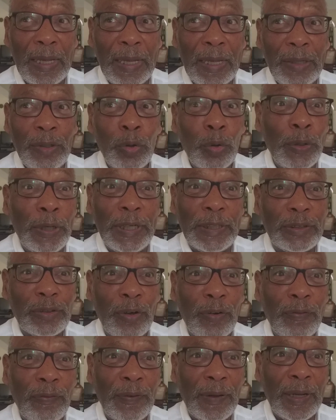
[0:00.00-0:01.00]
units
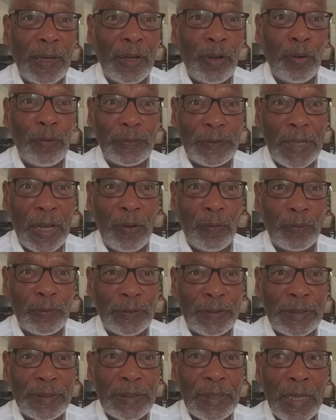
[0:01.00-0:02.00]
of
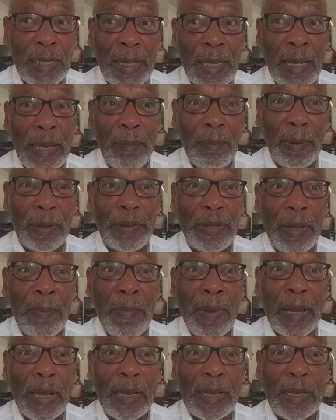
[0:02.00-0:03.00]
sounds, but they
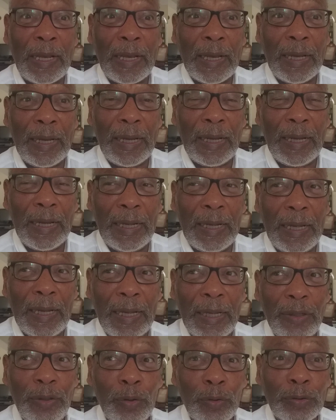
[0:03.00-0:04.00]
make
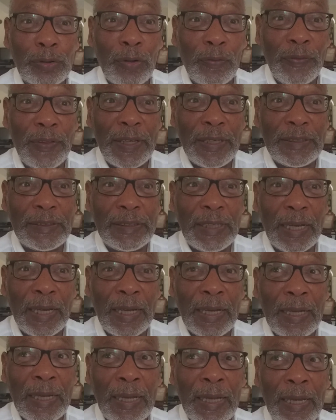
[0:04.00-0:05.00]
use of these
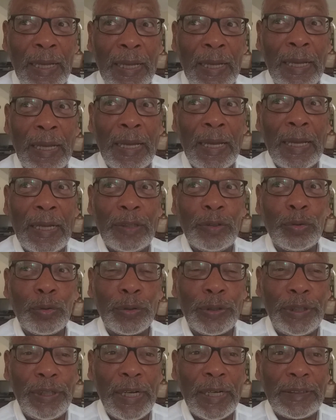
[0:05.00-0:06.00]
to
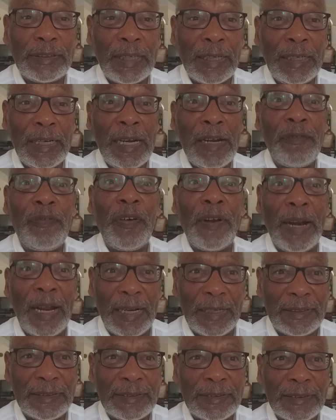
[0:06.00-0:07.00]
create an
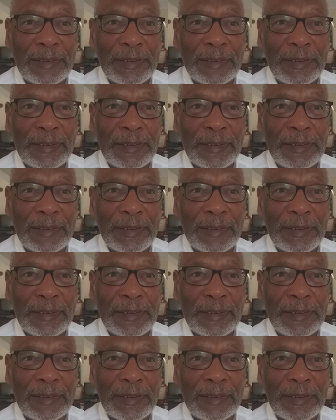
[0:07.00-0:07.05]
infinite